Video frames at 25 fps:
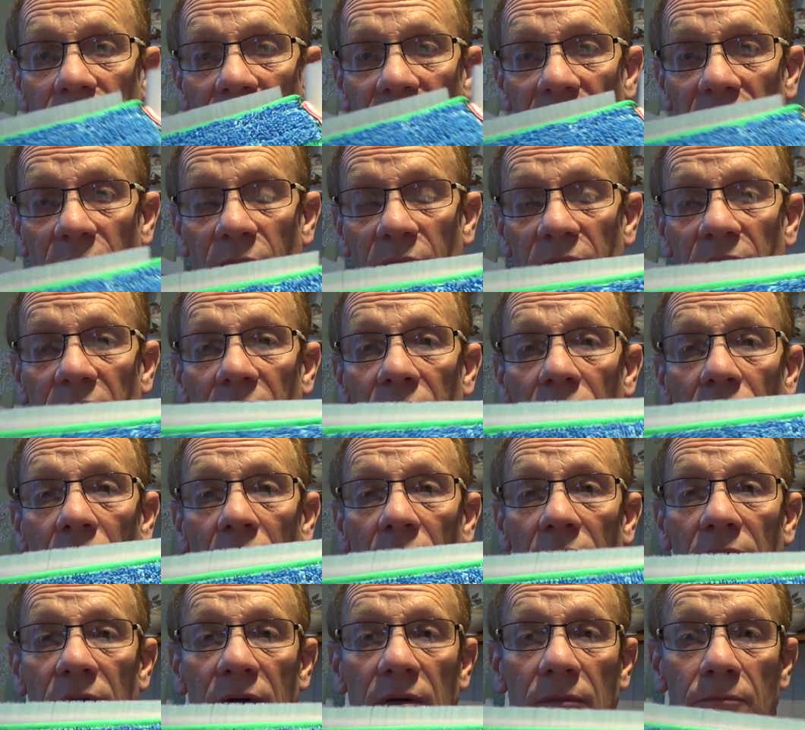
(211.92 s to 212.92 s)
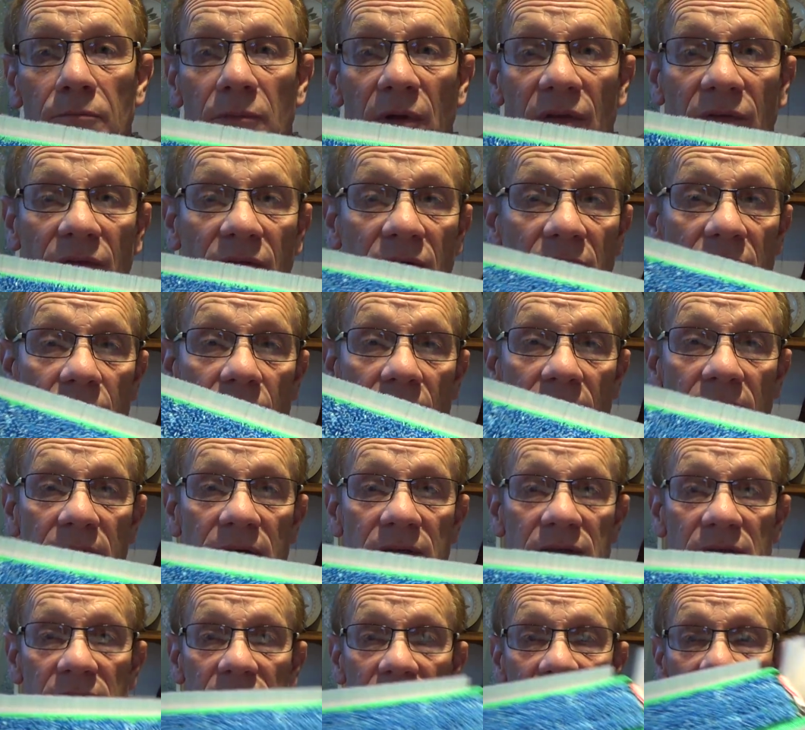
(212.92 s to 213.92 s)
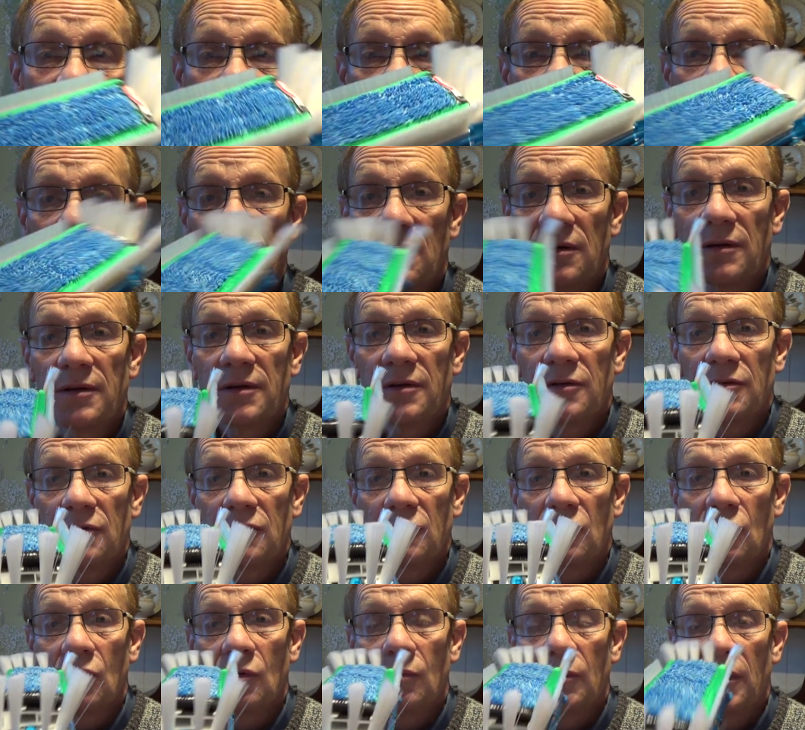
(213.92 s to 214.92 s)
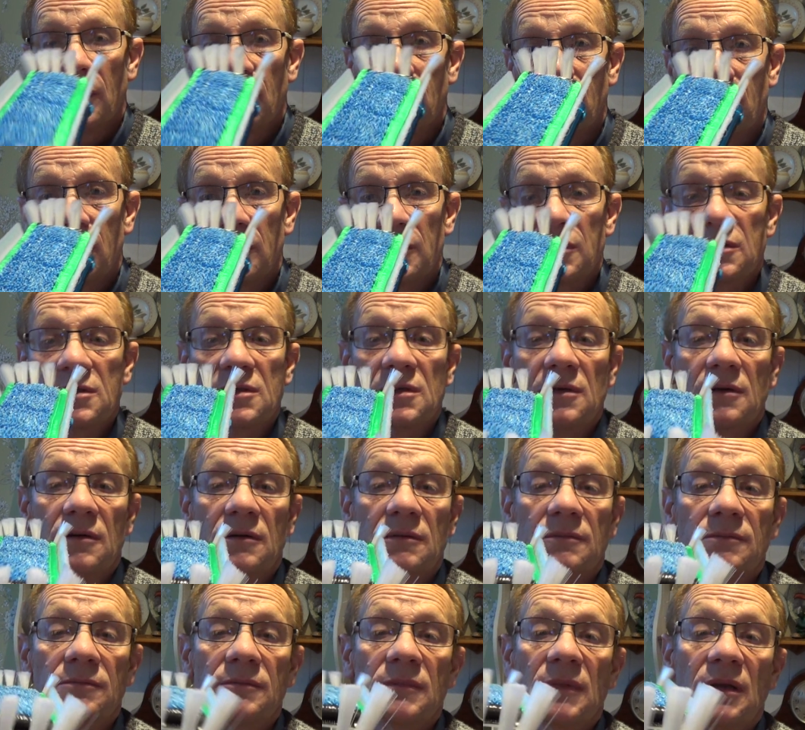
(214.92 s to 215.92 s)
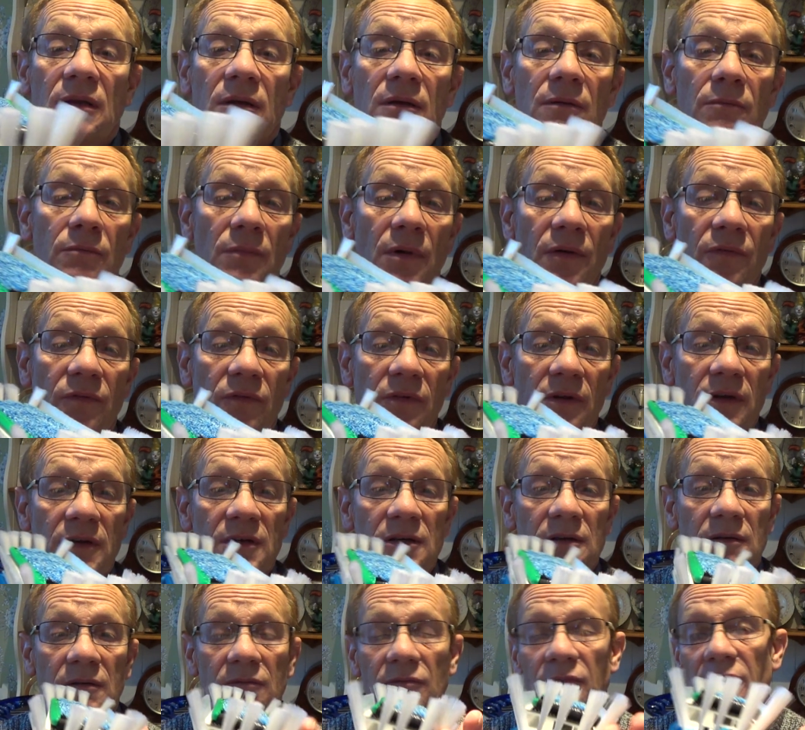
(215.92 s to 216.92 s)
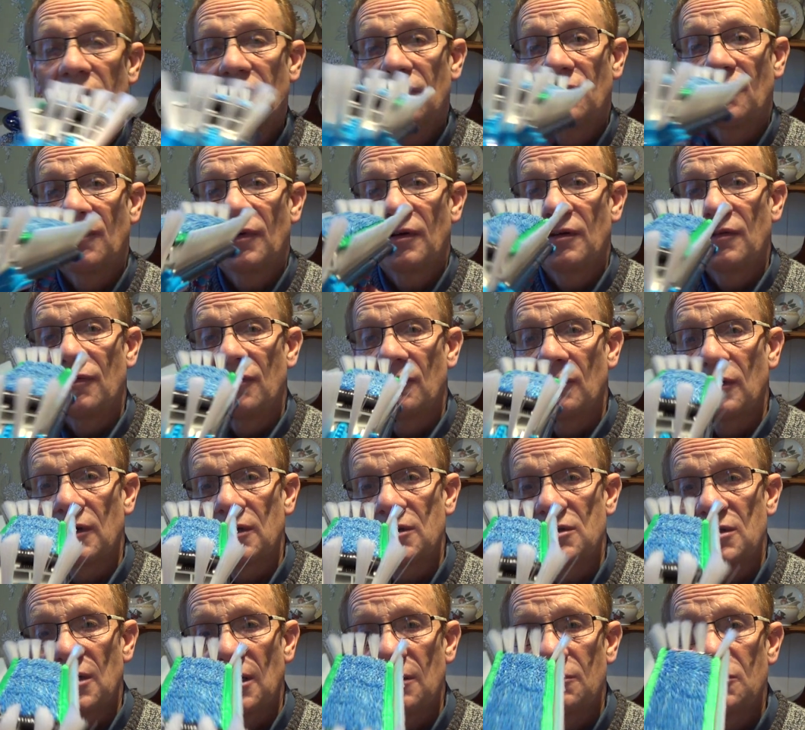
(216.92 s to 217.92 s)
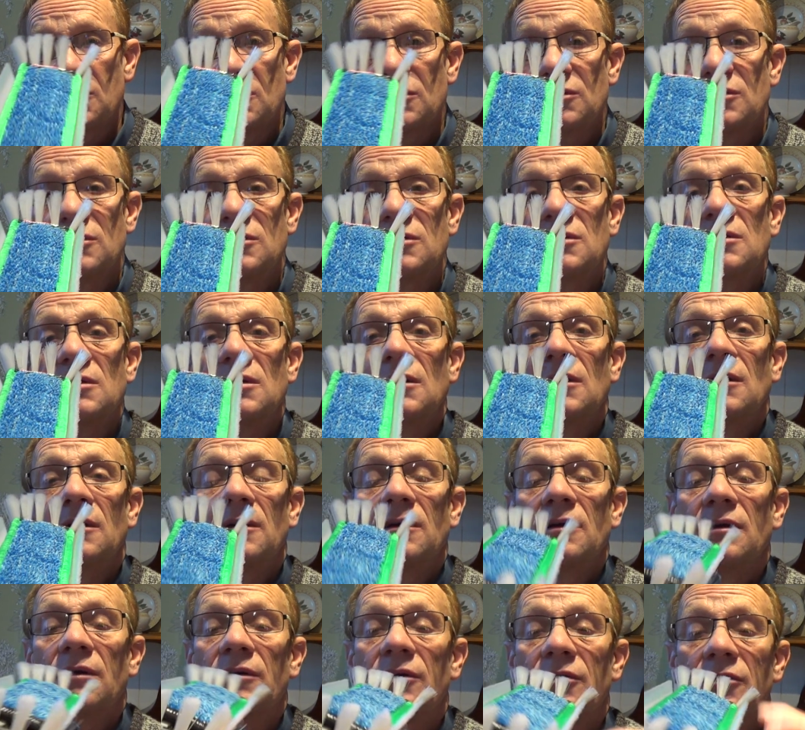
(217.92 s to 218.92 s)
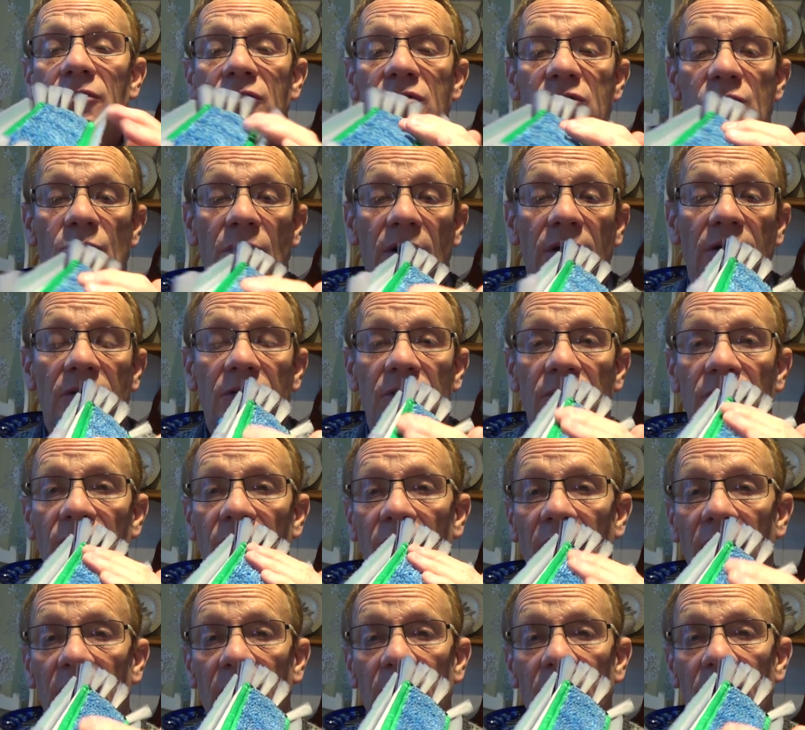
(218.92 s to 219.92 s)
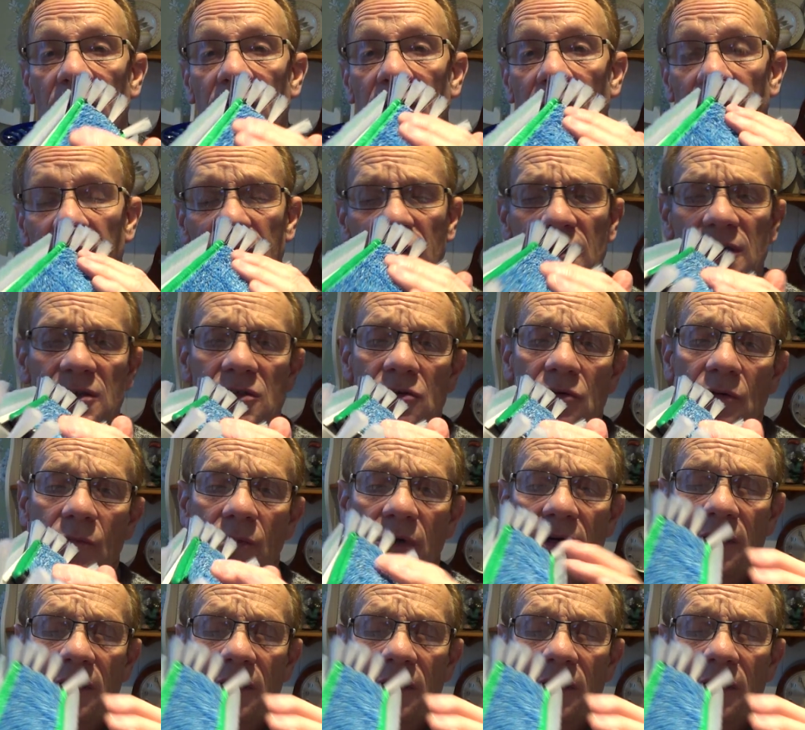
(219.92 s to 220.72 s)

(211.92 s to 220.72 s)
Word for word: now, but no, on a monthly basis, which I do, all my work's are uh, monthly with very few exceptions. you can use microfiber, I think that's called